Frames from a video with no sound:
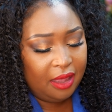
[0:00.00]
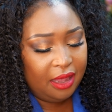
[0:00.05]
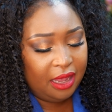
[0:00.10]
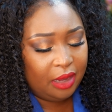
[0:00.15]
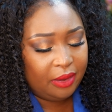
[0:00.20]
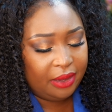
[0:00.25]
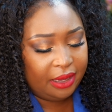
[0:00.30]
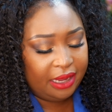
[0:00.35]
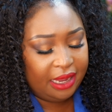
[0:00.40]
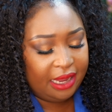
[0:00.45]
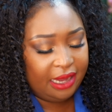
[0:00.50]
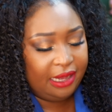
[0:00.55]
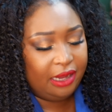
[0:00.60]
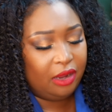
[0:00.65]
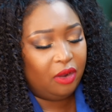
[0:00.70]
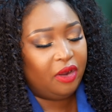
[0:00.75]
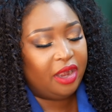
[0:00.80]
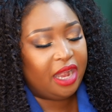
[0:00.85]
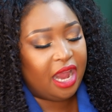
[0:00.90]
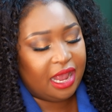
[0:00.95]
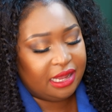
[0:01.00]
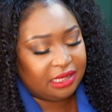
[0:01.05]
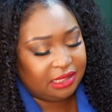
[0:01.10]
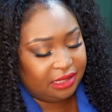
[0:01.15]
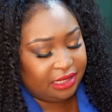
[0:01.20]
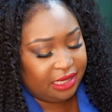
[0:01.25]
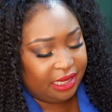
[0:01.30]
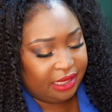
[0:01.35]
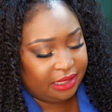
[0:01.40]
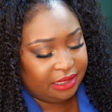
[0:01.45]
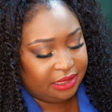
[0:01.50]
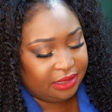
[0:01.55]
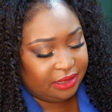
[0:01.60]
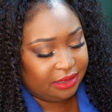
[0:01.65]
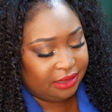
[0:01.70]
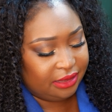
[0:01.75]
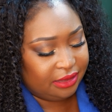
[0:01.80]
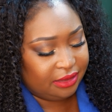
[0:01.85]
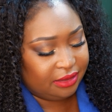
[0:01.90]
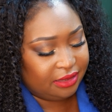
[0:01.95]
And then earlier on, I said
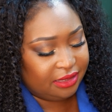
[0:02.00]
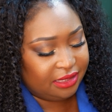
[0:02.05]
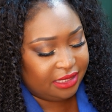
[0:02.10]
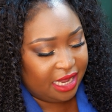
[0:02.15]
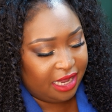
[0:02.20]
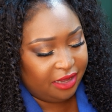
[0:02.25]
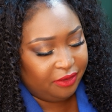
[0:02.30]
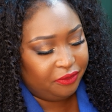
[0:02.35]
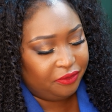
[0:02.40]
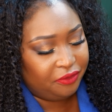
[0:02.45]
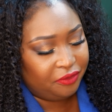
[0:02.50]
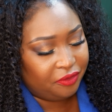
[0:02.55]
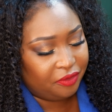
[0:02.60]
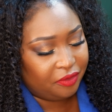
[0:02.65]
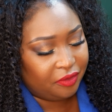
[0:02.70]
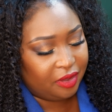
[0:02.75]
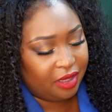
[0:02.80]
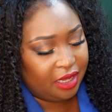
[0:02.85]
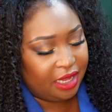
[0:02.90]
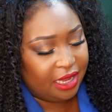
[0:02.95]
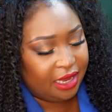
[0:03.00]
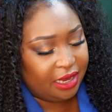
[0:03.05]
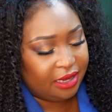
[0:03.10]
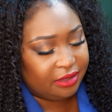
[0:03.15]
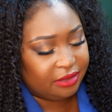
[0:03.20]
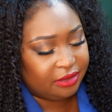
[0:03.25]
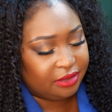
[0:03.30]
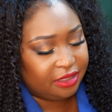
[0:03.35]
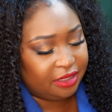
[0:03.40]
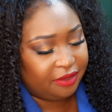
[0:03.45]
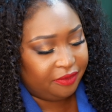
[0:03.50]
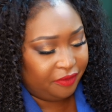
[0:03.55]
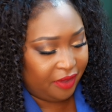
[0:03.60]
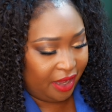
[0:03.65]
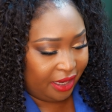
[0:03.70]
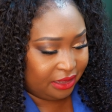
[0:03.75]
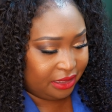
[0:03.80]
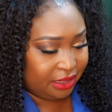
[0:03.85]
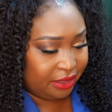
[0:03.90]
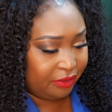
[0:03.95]
safe and
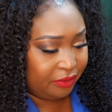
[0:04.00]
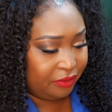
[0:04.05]
effective.